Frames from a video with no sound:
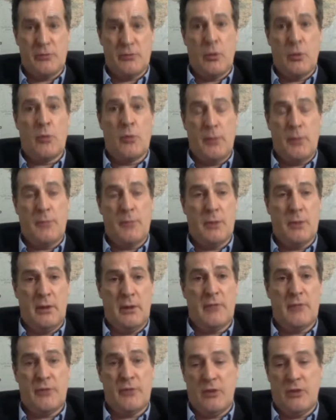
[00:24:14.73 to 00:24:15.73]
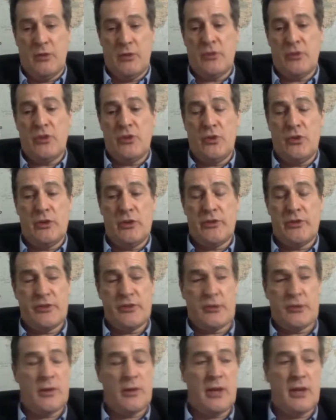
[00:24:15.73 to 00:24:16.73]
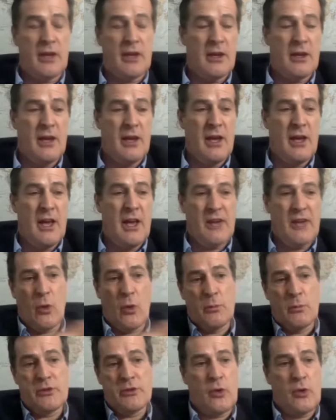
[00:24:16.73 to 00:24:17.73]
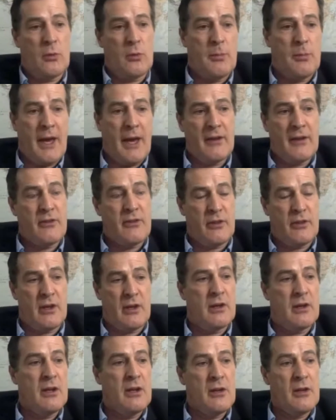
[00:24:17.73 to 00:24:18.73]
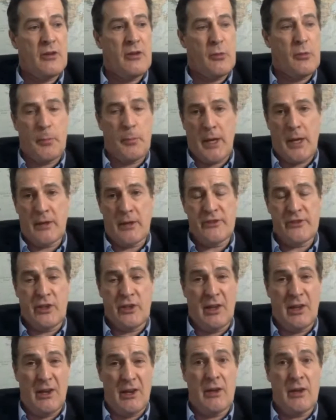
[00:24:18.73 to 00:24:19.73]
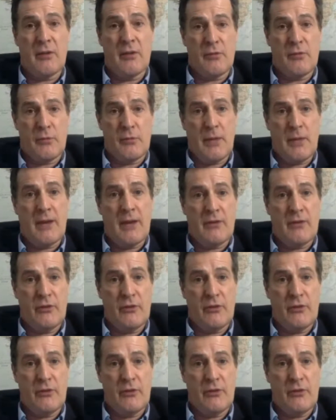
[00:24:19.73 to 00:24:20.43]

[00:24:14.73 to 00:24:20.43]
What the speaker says: more people lived in those units. So I think it's almost going back to the past and learning from that